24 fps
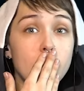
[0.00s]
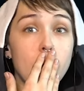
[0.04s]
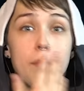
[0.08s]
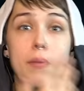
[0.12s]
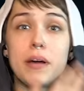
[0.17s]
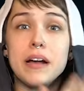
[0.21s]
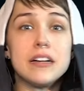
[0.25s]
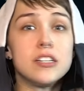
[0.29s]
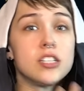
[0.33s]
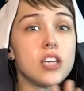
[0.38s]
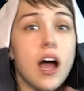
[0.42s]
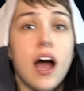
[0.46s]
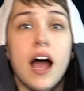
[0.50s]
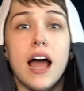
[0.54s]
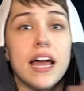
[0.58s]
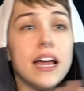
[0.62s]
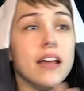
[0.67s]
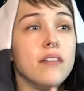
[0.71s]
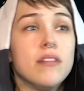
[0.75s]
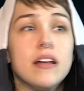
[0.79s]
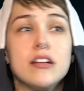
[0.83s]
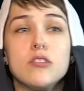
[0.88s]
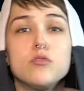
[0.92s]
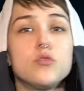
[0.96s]
because
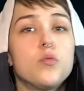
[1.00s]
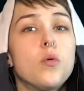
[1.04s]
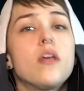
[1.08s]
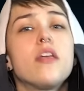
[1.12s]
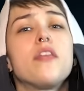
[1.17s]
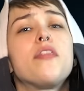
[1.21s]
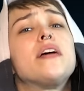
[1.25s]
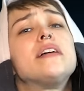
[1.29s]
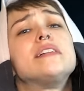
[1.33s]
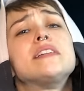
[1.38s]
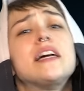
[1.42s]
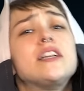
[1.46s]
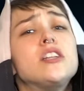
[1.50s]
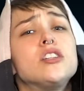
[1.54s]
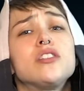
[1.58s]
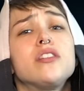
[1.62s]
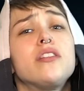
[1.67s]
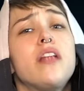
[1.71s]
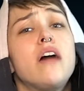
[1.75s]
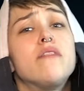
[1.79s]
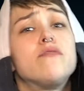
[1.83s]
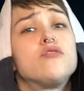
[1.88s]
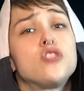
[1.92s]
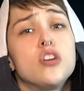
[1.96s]
I that was one of the things I just
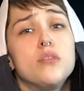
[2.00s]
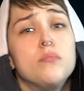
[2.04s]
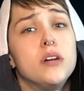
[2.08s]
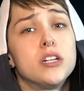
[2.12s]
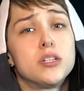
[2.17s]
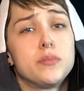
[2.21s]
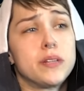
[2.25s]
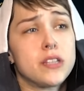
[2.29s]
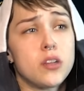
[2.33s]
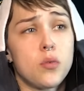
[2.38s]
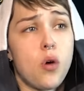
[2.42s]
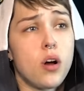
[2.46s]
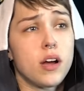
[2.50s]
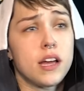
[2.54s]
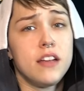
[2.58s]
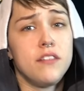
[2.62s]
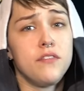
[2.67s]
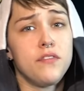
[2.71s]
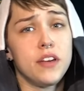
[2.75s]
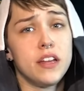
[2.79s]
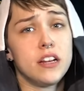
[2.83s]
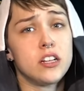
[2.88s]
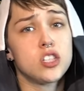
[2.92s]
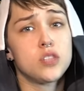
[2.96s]
loved so much about the Joaquin
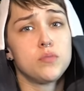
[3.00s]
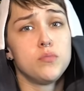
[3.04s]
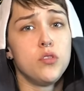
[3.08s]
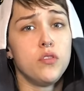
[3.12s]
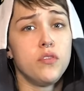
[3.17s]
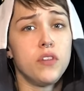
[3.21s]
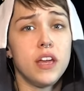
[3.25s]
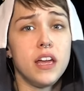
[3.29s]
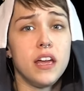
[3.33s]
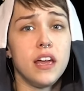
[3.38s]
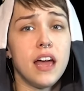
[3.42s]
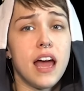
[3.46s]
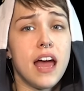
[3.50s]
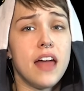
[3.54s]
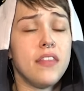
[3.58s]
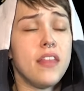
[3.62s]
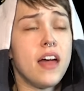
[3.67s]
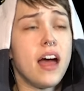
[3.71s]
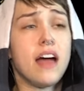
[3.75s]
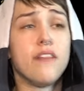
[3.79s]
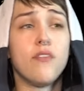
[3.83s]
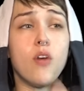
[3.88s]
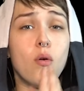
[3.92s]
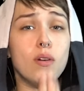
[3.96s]
Phoenix movie and
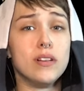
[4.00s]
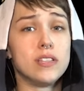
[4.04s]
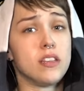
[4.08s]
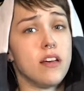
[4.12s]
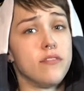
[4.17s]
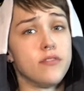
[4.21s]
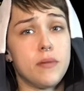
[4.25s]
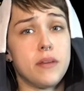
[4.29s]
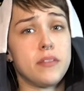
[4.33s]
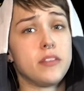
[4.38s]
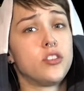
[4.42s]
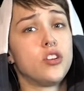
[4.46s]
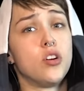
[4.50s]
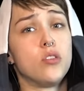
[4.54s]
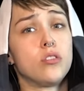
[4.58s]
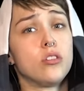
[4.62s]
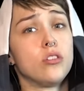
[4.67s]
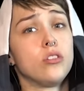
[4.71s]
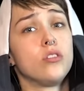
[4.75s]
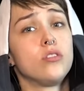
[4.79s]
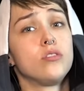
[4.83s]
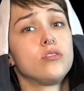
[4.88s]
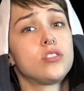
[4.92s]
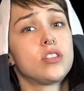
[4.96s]
that I've always loved about the
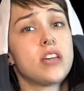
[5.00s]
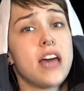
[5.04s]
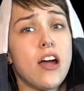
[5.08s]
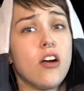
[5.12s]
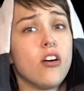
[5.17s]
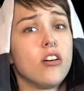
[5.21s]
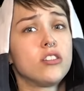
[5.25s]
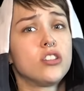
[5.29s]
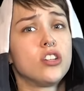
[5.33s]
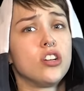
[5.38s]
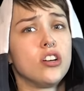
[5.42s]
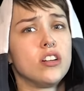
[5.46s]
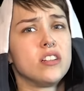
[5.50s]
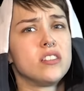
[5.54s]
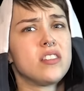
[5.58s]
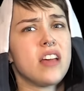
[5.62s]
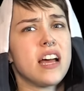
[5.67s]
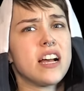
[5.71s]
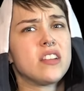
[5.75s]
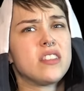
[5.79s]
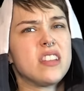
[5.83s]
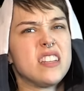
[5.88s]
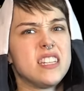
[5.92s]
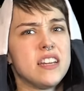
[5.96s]
Joker's character is
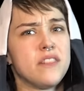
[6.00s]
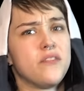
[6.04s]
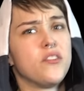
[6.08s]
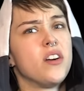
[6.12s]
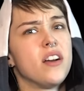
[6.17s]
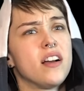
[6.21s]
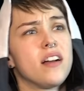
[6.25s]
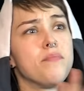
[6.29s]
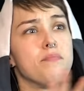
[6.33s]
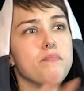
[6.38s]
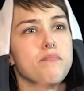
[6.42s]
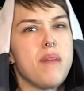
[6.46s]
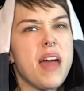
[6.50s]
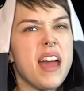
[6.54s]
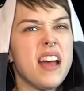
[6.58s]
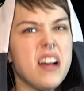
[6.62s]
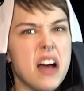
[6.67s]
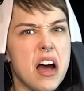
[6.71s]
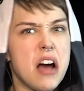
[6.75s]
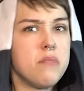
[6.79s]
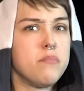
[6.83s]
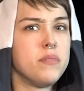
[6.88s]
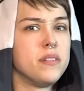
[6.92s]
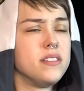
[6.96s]
like the different
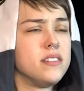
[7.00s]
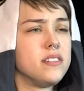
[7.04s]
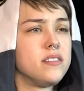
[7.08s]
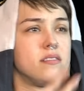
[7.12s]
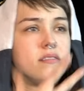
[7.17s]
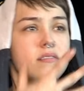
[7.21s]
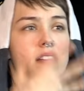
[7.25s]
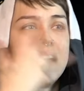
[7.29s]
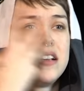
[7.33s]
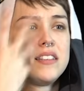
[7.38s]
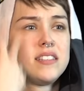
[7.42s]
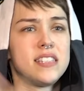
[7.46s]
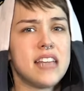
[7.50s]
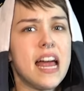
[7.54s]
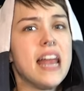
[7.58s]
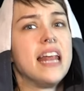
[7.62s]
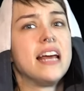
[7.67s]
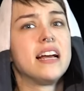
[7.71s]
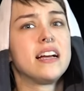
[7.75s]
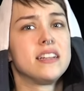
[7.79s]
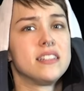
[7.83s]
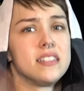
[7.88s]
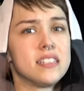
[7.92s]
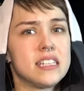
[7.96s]
makeup and
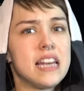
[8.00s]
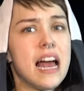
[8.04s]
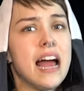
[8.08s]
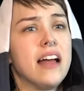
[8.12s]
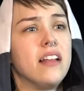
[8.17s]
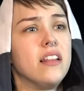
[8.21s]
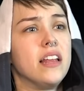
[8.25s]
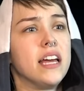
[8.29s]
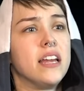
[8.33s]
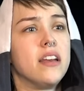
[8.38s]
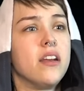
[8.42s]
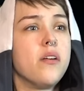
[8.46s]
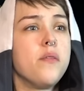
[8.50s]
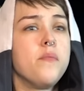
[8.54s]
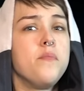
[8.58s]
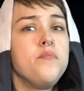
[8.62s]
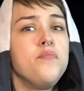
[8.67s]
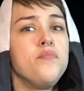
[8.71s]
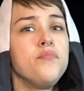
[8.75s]
aesthetic and styling